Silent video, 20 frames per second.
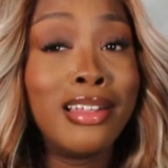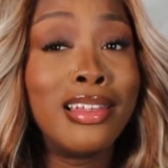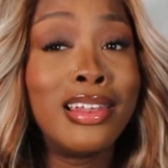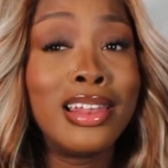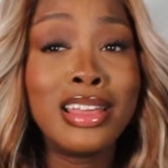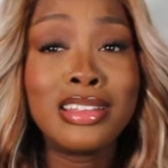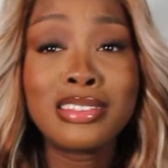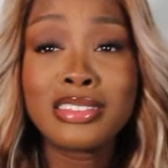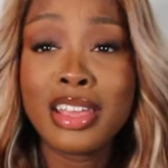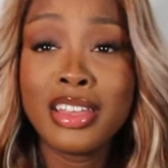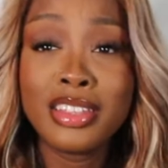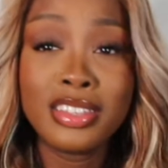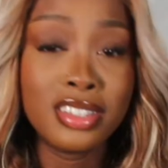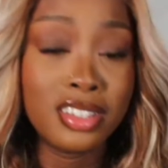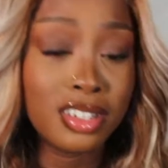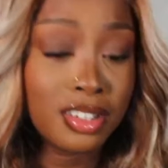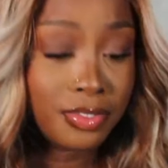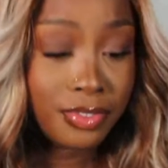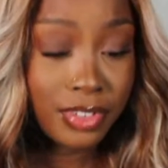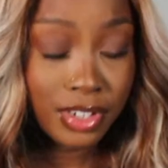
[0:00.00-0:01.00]
Let's get into
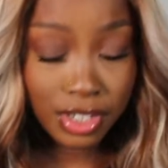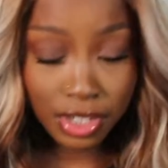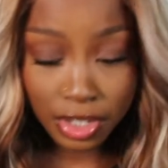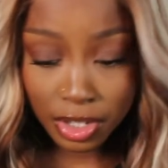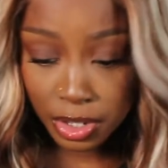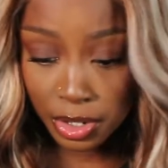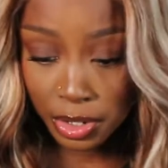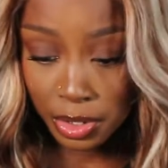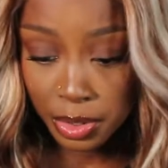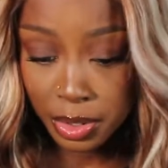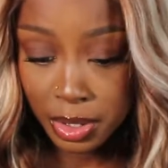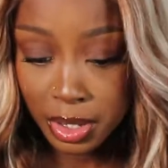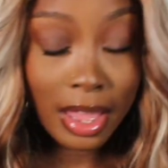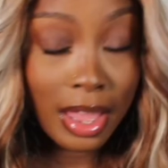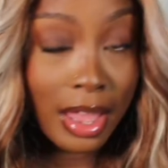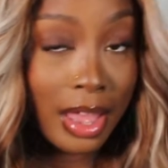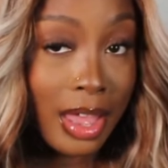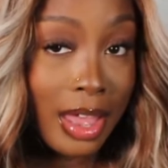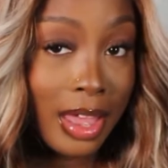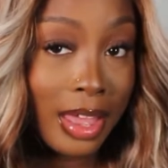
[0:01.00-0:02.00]
the video
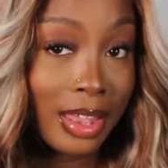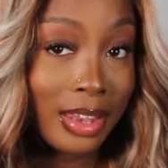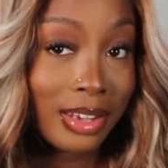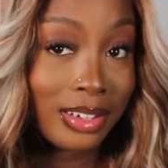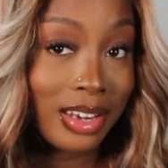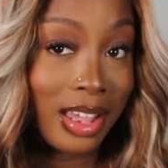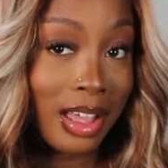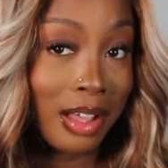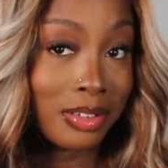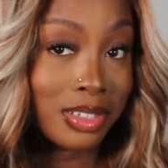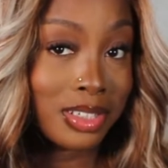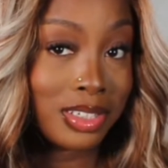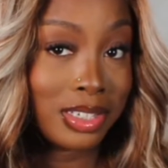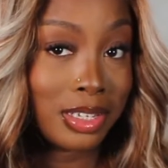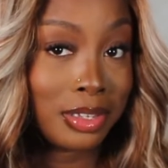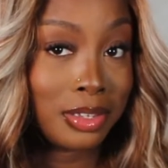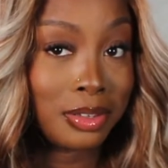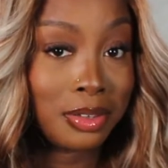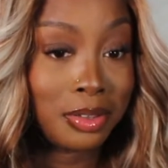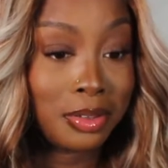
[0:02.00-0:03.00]
and I'll
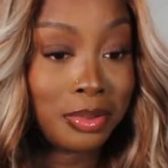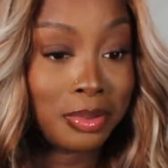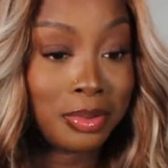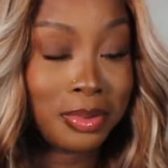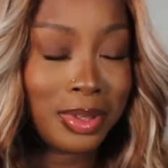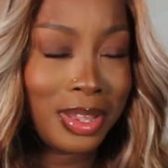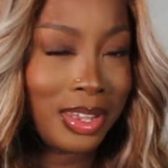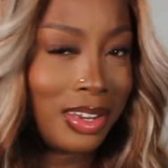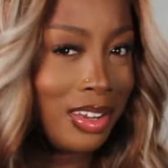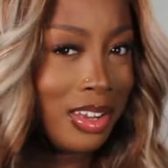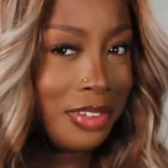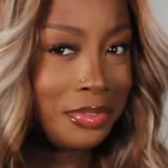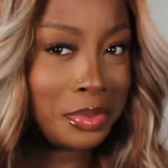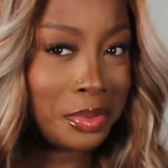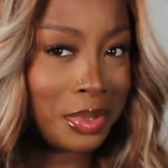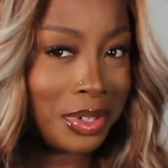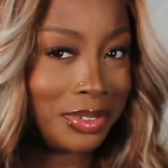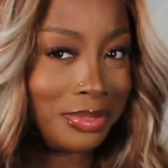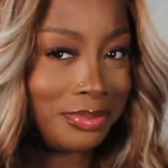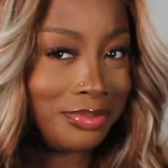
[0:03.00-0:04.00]
see you in another
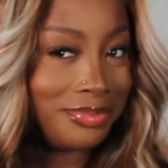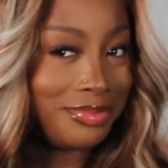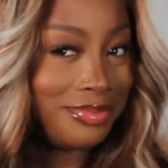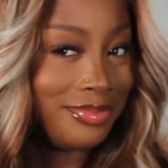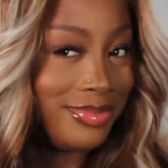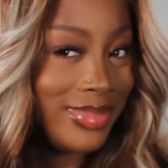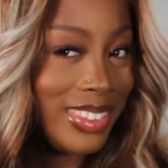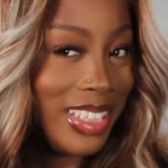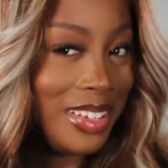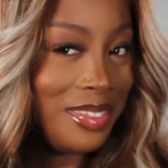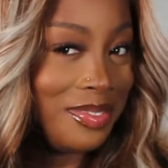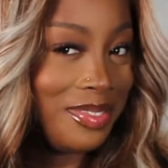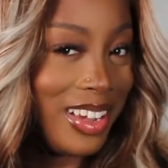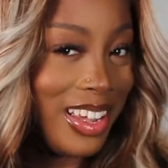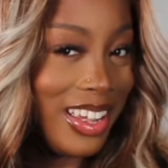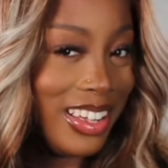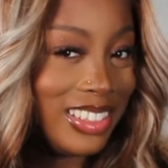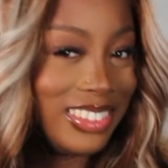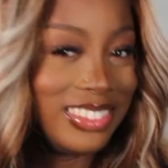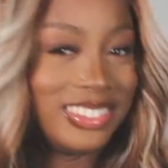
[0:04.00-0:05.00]
one.
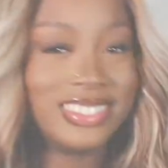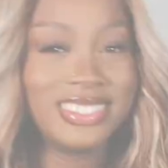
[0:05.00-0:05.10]
Bye.